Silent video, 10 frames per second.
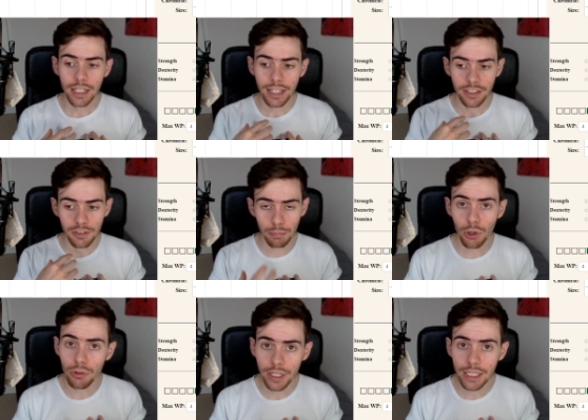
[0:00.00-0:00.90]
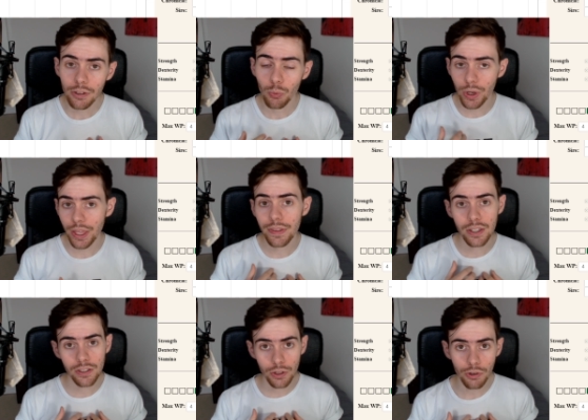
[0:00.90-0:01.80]
exploring within the
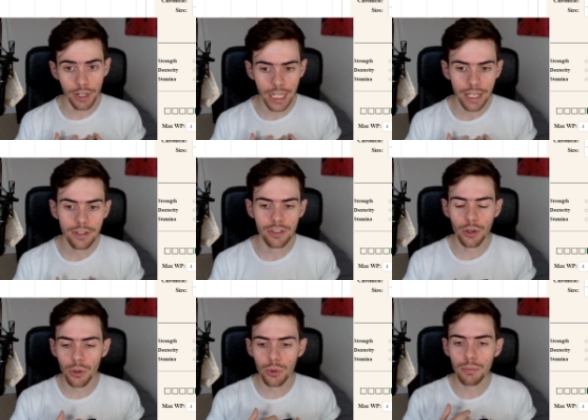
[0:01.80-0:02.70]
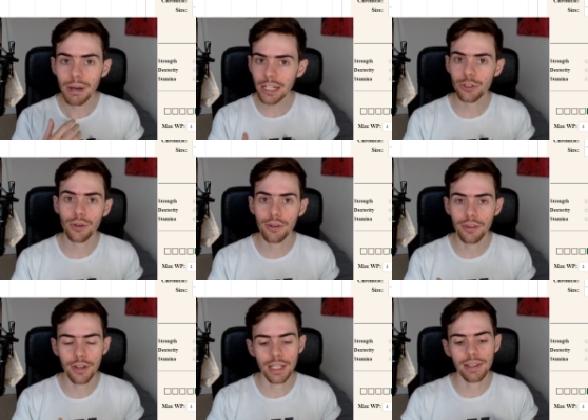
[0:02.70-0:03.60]
story. So make sure
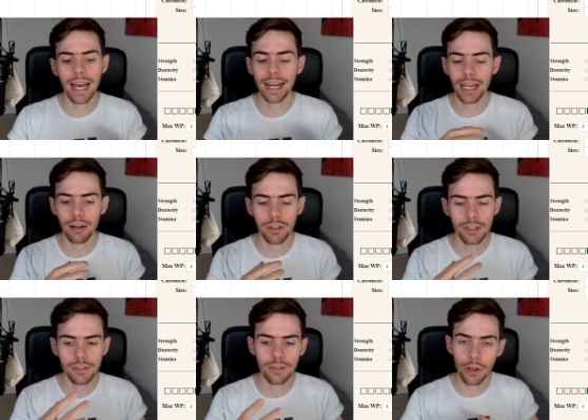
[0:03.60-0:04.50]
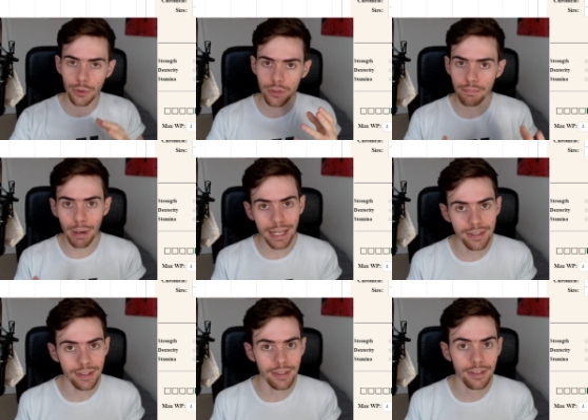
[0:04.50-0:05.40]
that that covers those
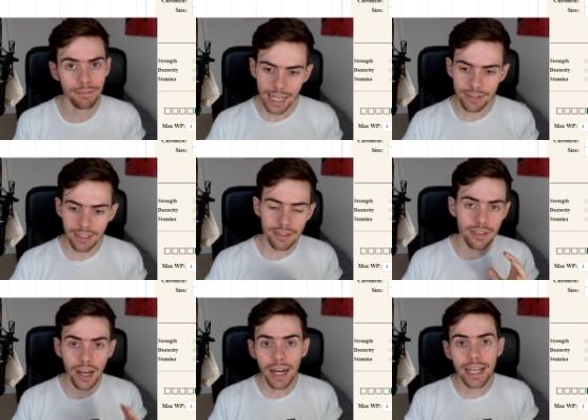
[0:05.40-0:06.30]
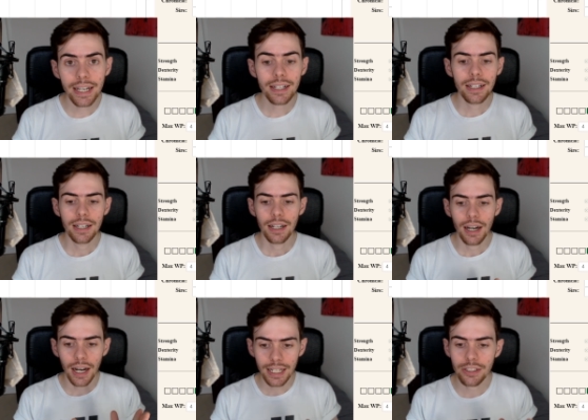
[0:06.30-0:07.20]
bases. And desire
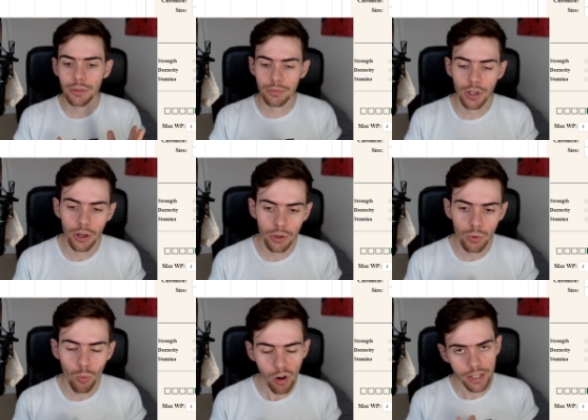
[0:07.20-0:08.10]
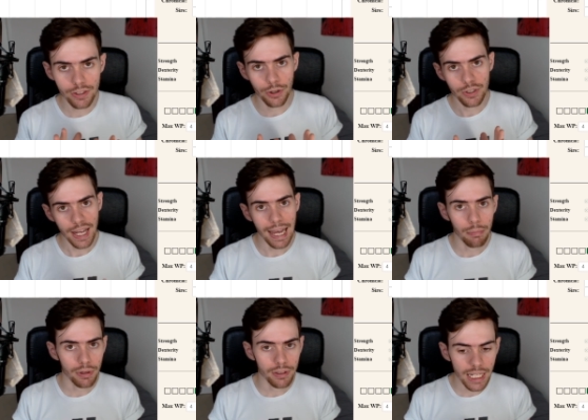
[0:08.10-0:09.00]
I don't know what is going to
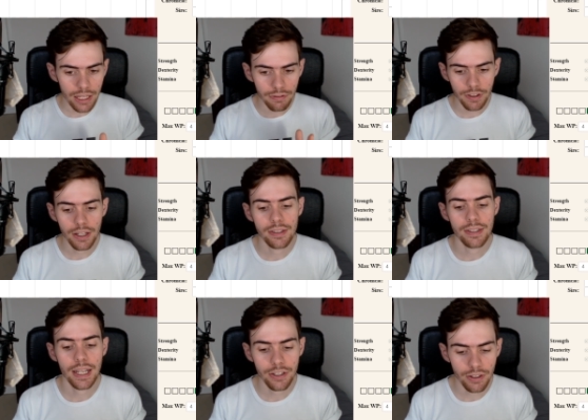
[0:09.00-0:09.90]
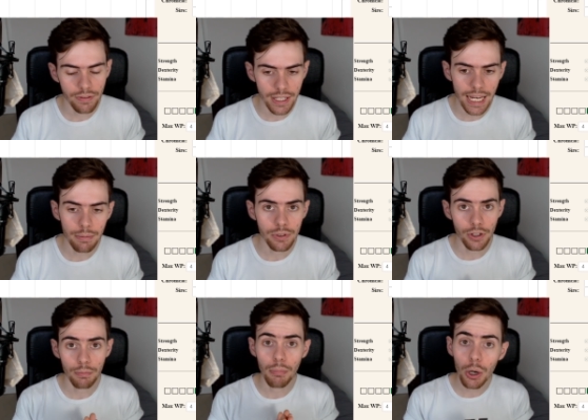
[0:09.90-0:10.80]
happen in the first session of the game,
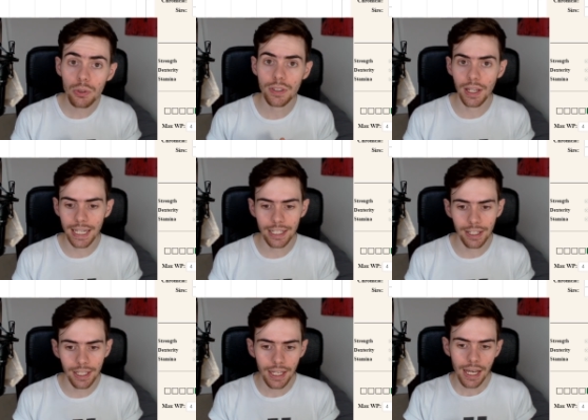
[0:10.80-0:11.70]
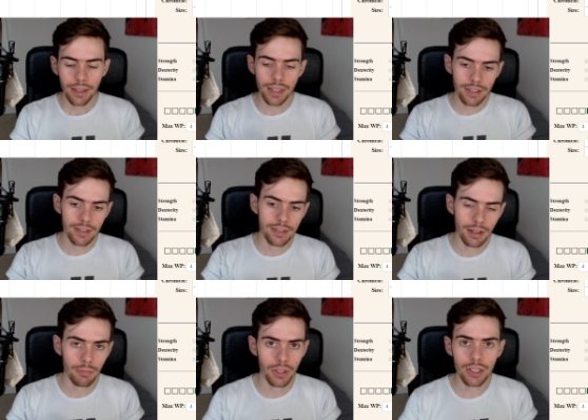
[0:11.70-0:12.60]
so most likely this is
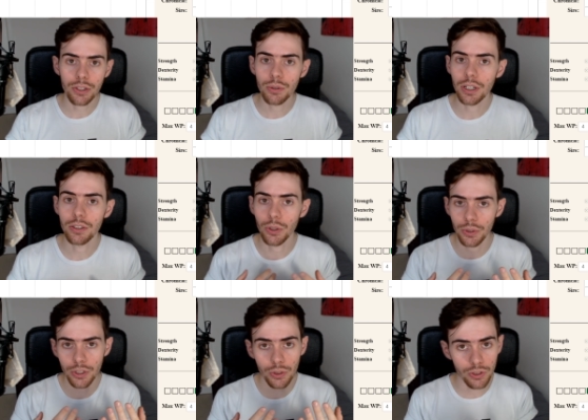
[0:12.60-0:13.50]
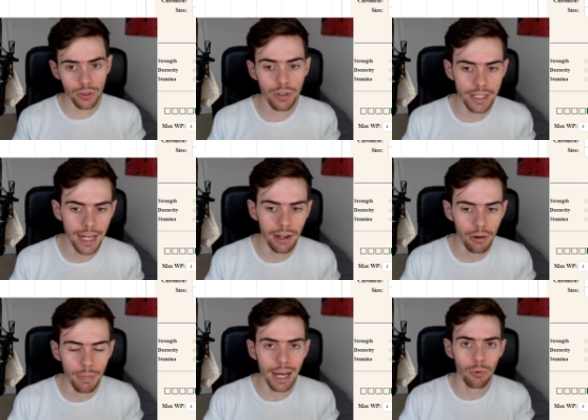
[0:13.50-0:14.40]
something you can talk to your storyteller
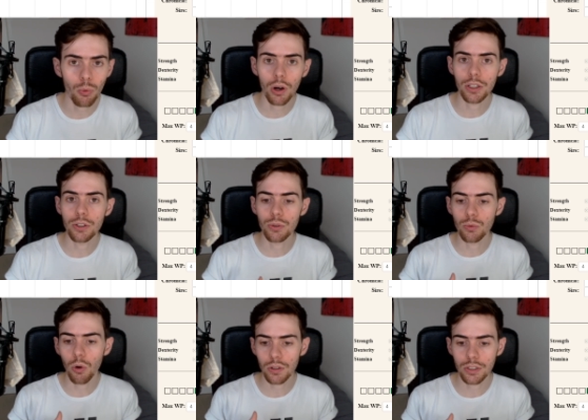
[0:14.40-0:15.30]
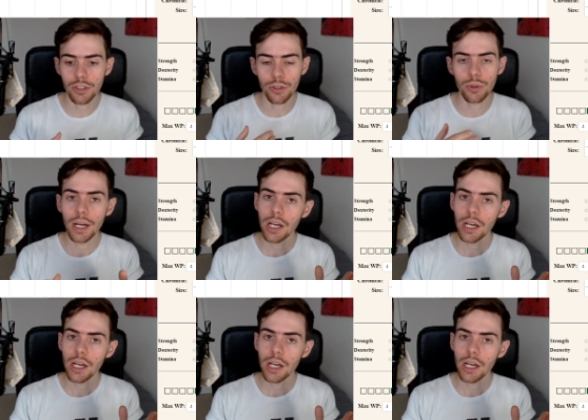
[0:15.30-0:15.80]
about, what you want to do